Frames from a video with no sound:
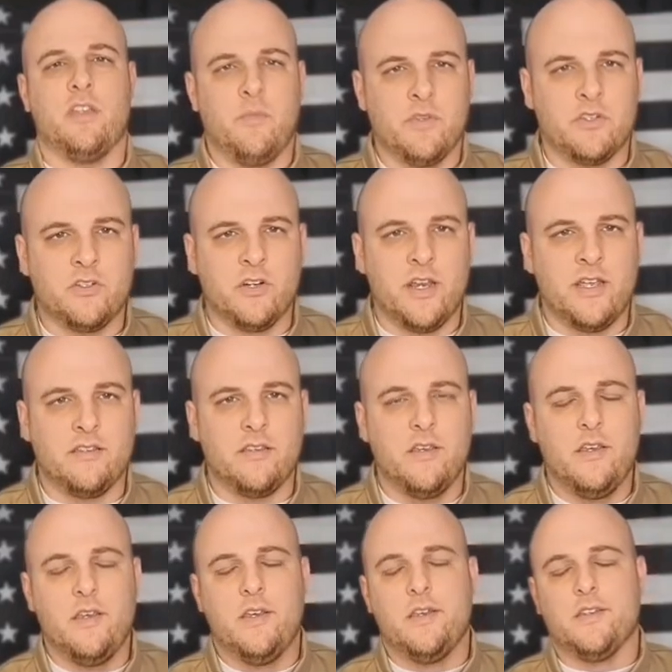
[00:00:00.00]
demonstrate.
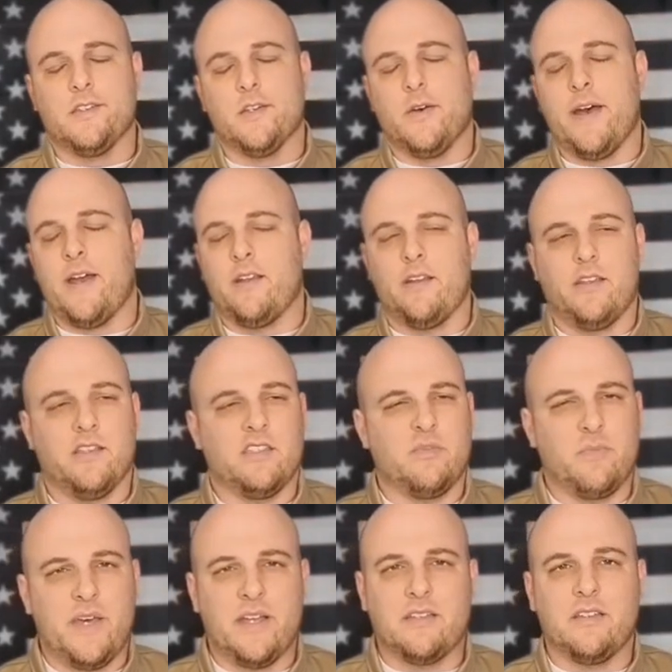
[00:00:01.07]
So how to
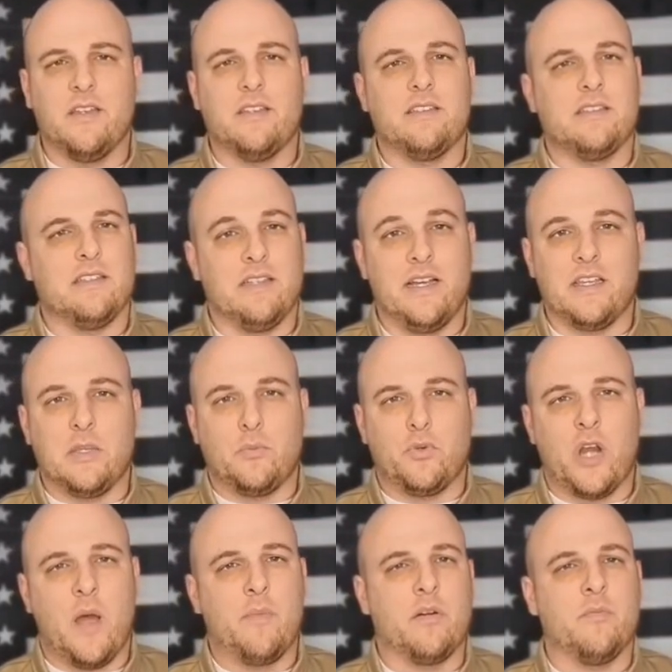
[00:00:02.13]
inspect it, select the
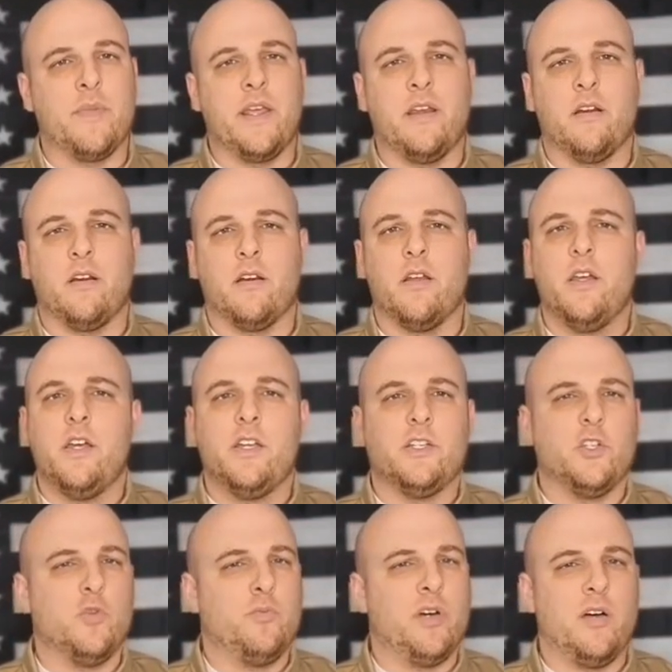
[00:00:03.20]
proper meter,
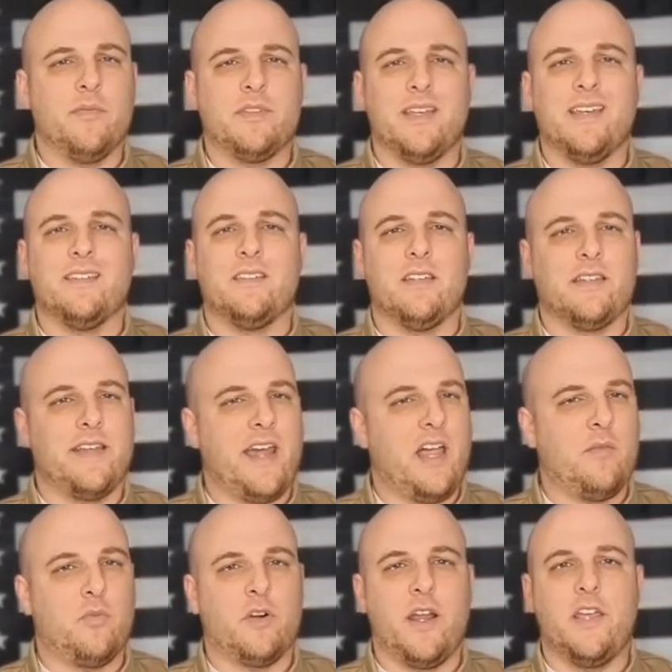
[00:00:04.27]
do bump testing,
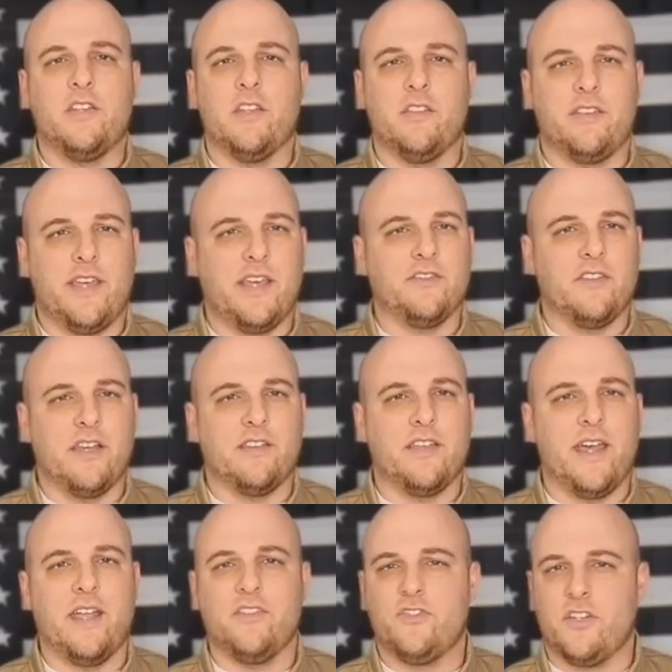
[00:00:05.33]
calibration, things like
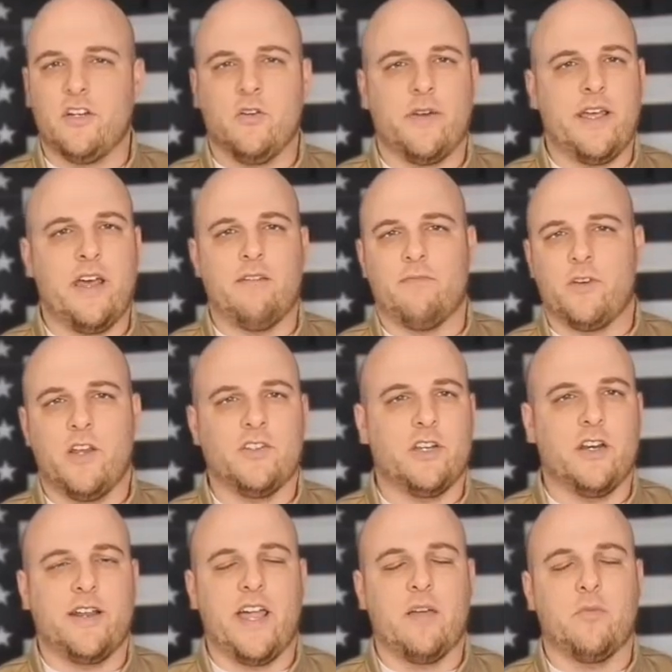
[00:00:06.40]
that, zero it out,
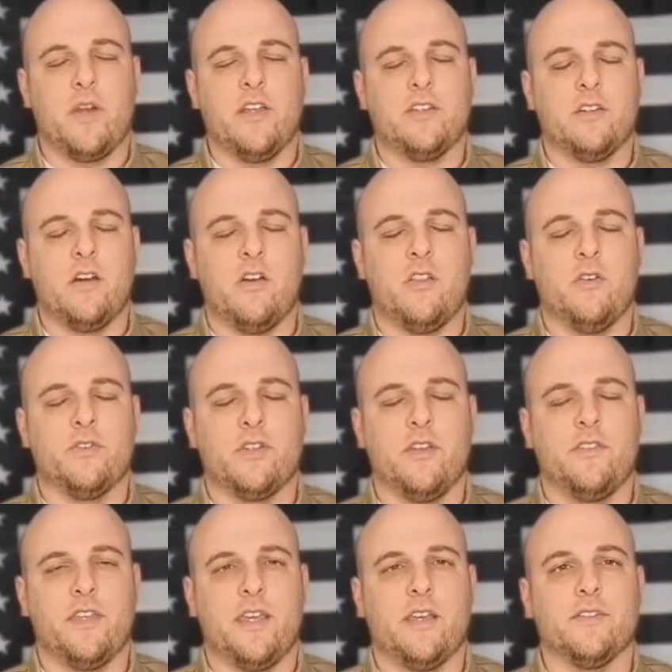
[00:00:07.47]
fresh air calibration, all those
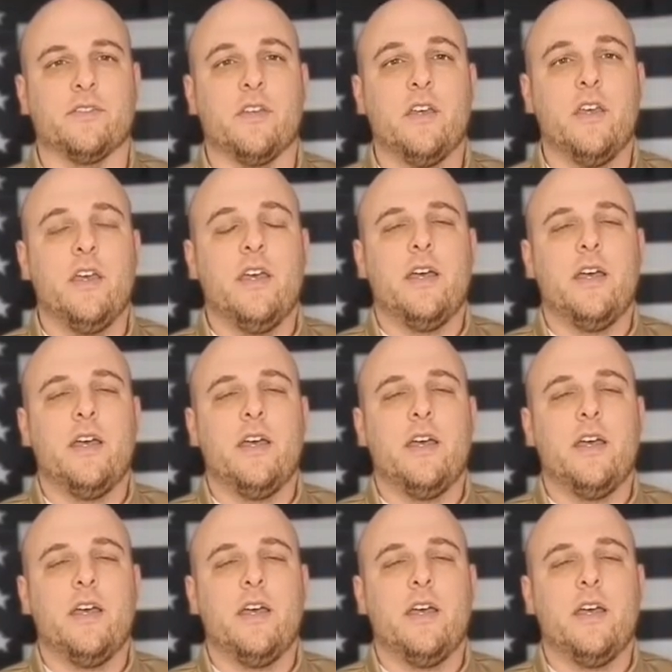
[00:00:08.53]
good things.